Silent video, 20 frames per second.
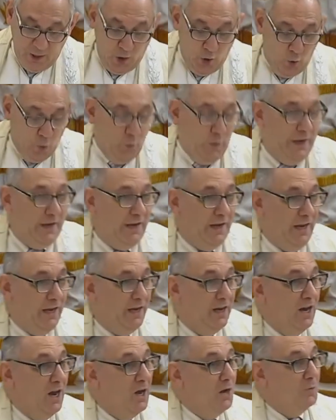we
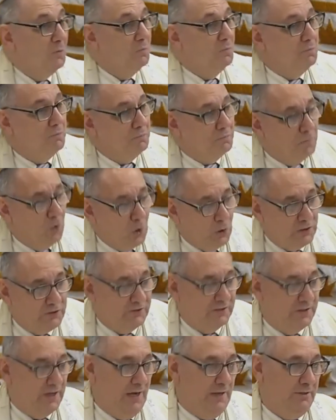need more
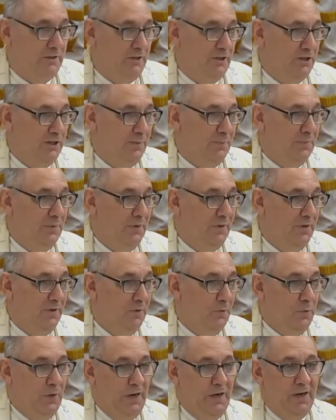scholarship.
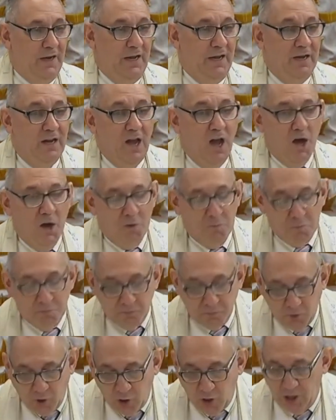We need
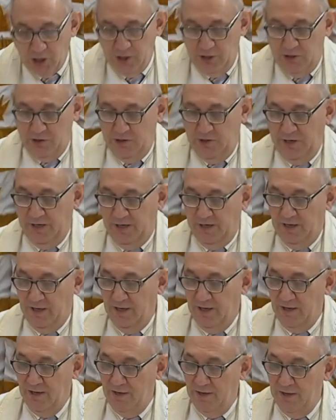more learning.
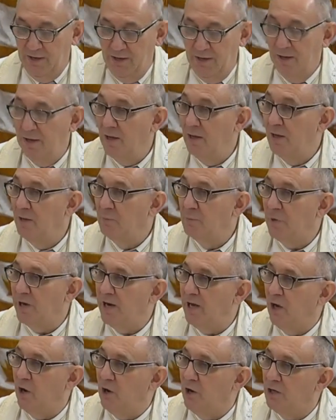But I
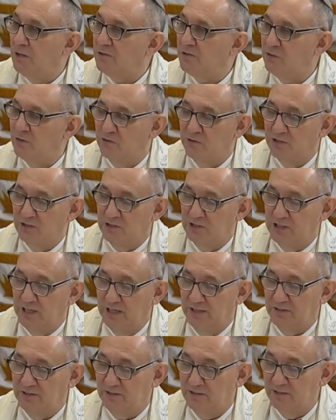also
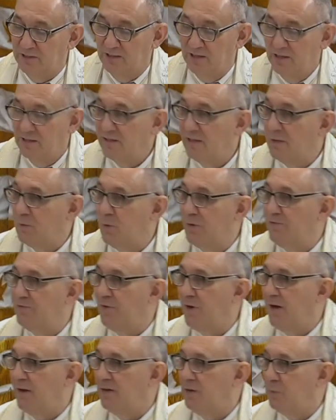suggest that we
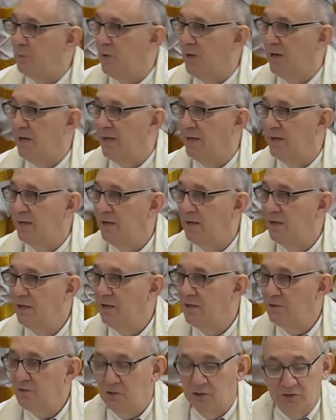find a way
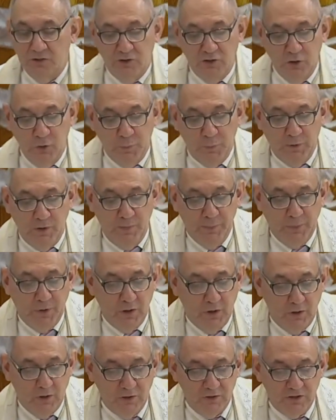to
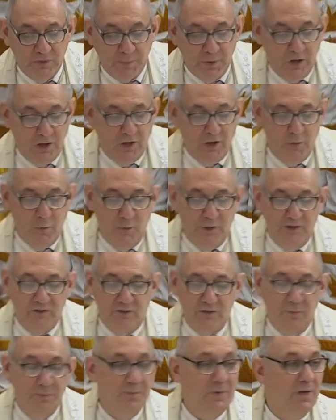superimpose upon our
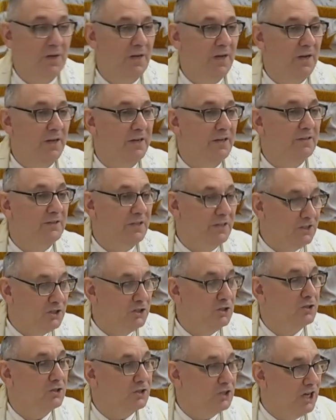wisdom an
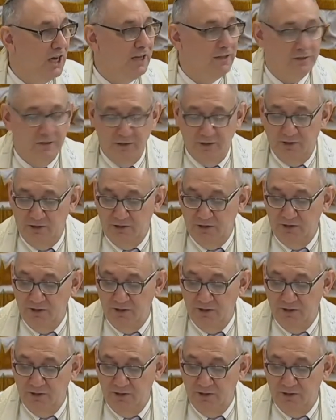additional challenge.